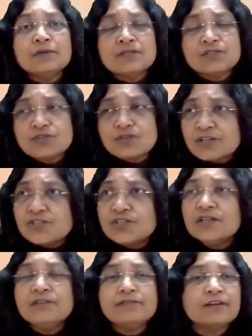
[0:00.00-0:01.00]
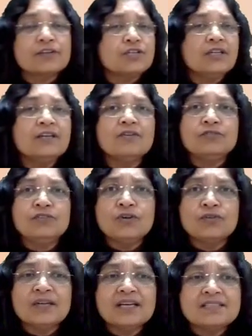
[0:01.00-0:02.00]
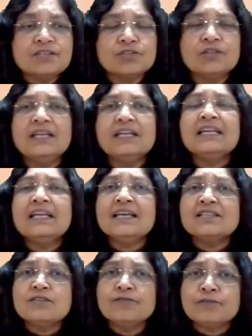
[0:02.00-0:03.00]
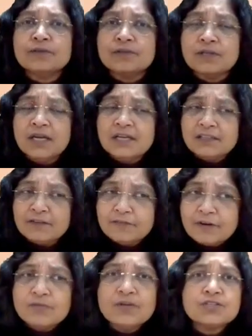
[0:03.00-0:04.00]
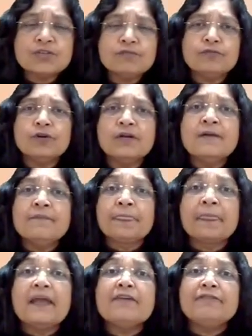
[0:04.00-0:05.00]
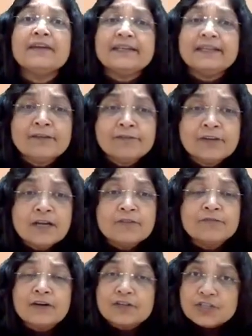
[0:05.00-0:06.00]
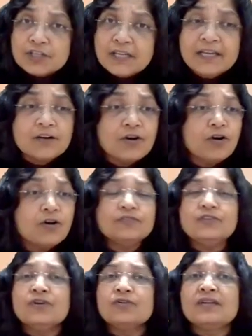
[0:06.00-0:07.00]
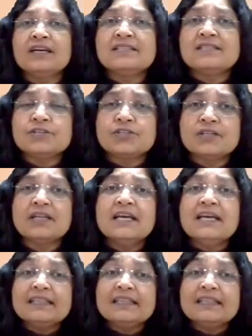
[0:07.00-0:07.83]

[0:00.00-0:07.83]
structured functioning of the organization. It lays the foundation for effective functioning of the organization.